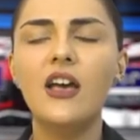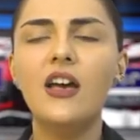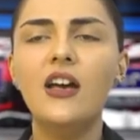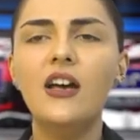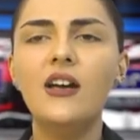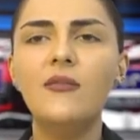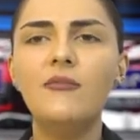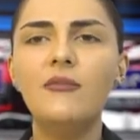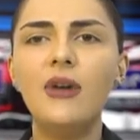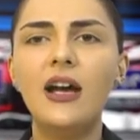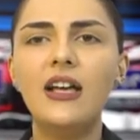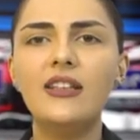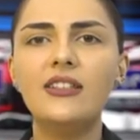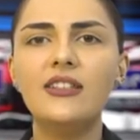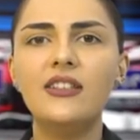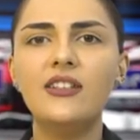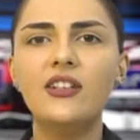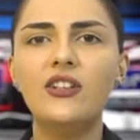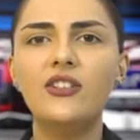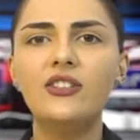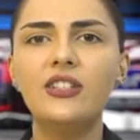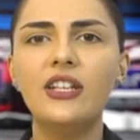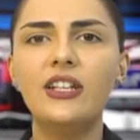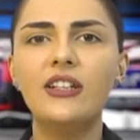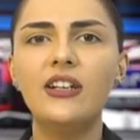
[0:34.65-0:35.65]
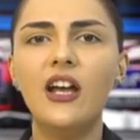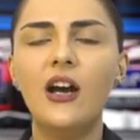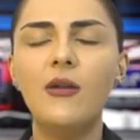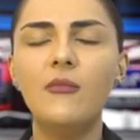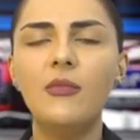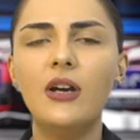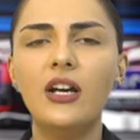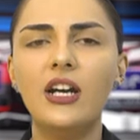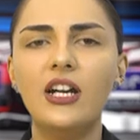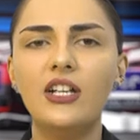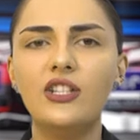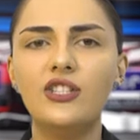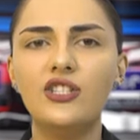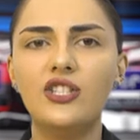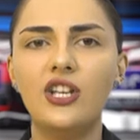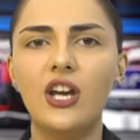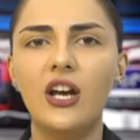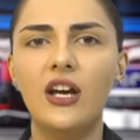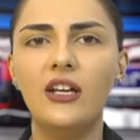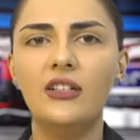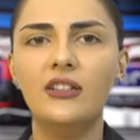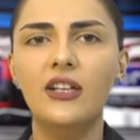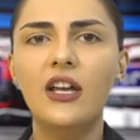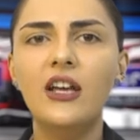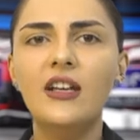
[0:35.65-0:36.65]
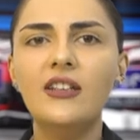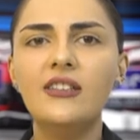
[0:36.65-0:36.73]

Ambassador Tigran Mkrtchyan.